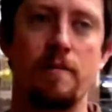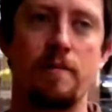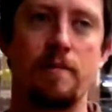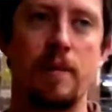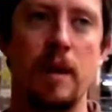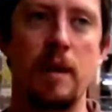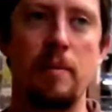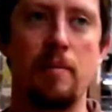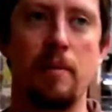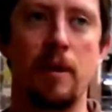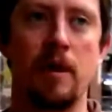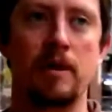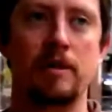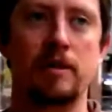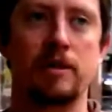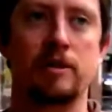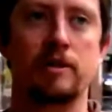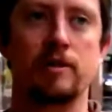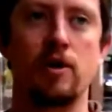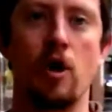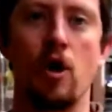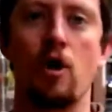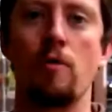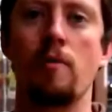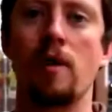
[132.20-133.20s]
People are
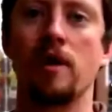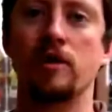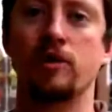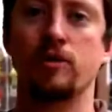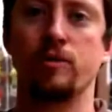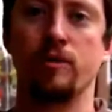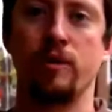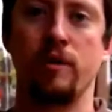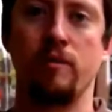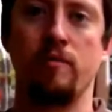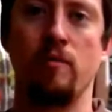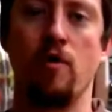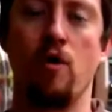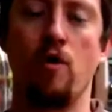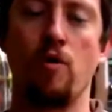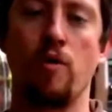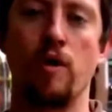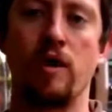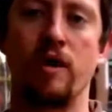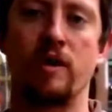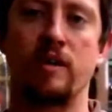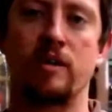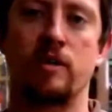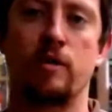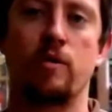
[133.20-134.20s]
so much more
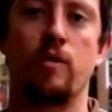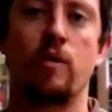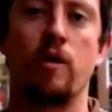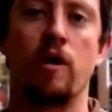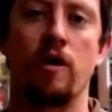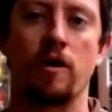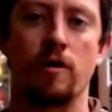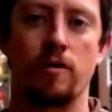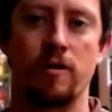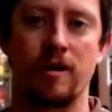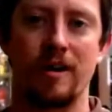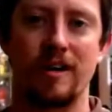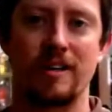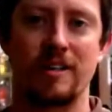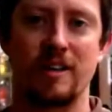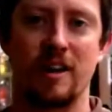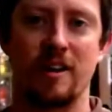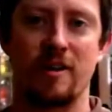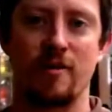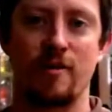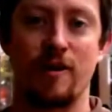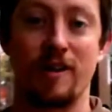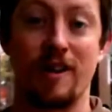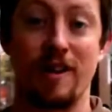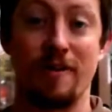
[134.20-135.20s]
willing to work with each
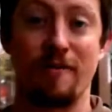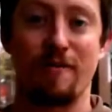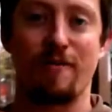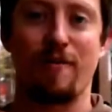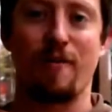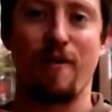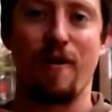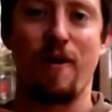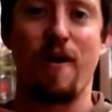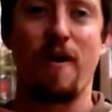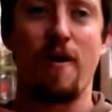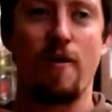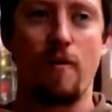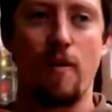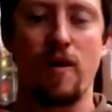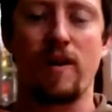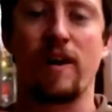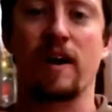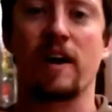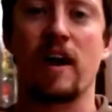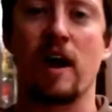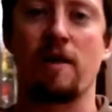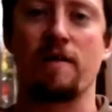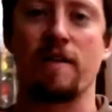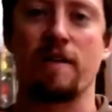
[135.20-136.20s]
other when
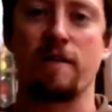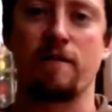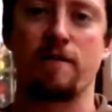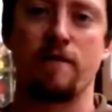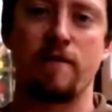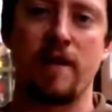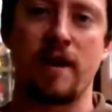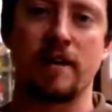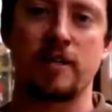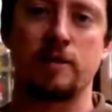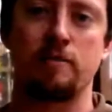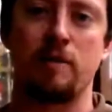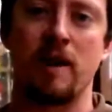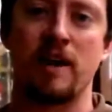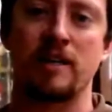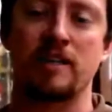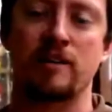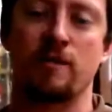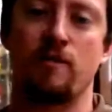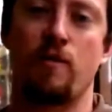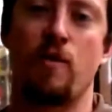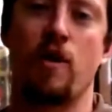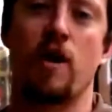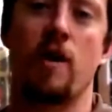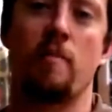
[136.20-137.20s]
they're coming from that space
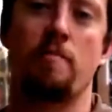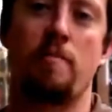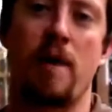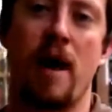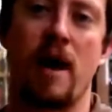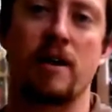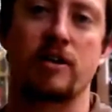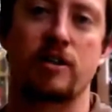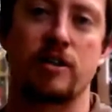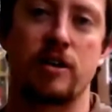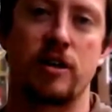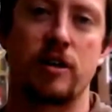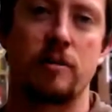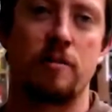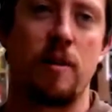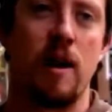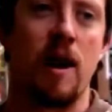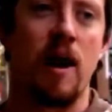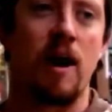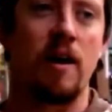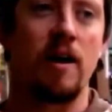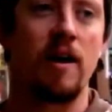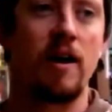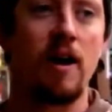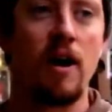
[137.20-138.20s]
of what I'm passionate
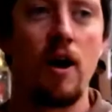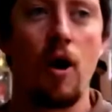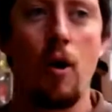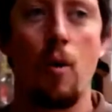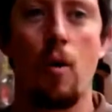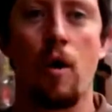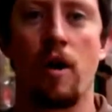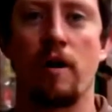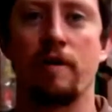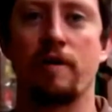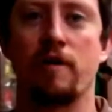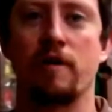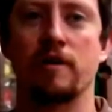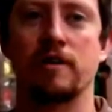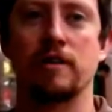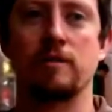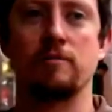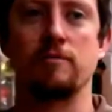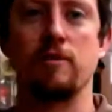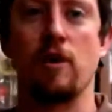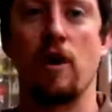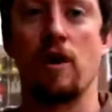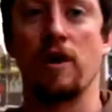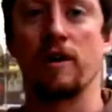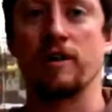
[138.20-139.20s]
about, what I've got
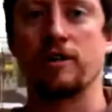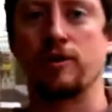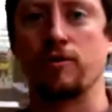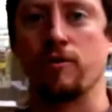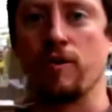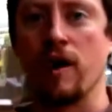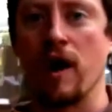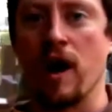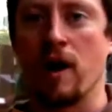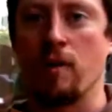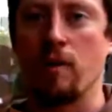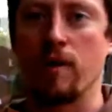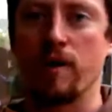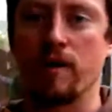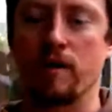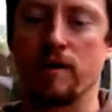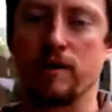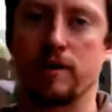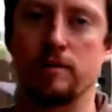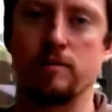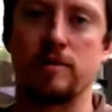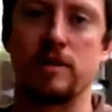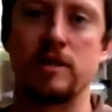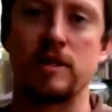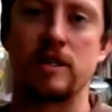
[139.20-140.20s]
some knowledge around, what I've got
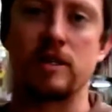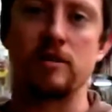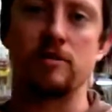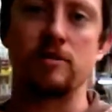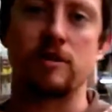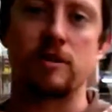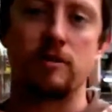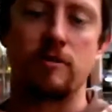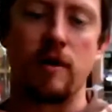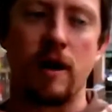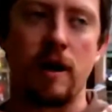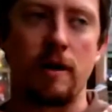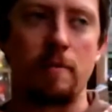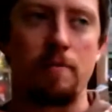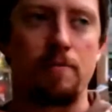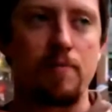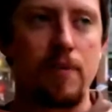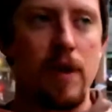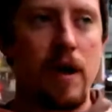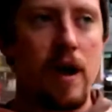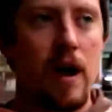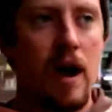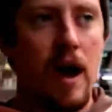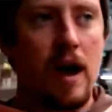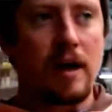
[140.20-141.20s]
some skills around.
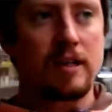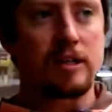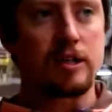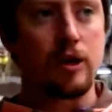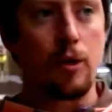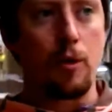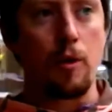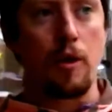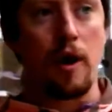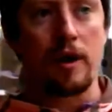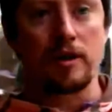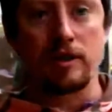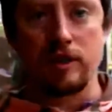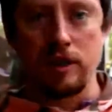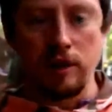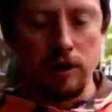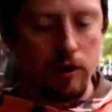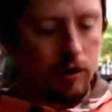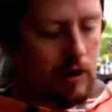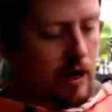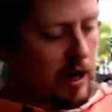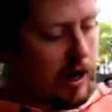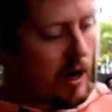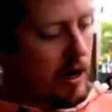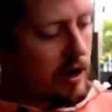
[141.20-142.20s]
And so we're actually
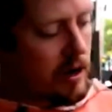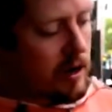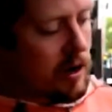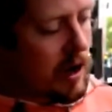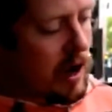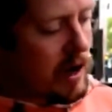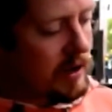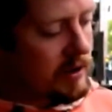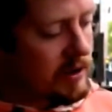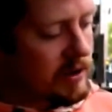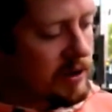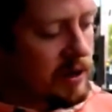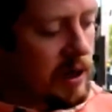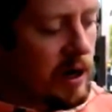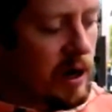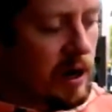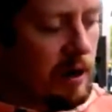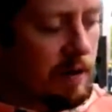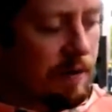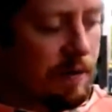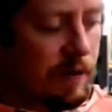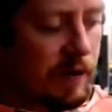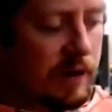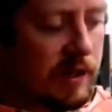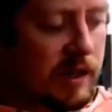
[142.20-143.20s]
looking
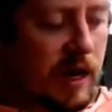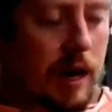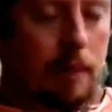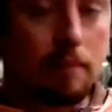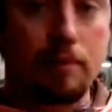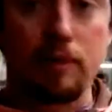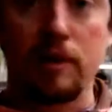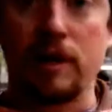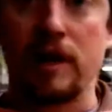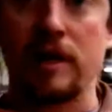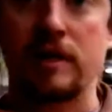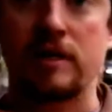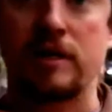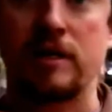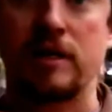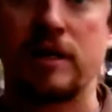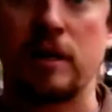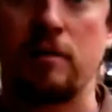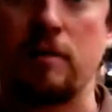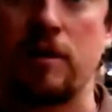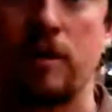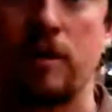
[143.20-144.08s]
at, for example, these are some of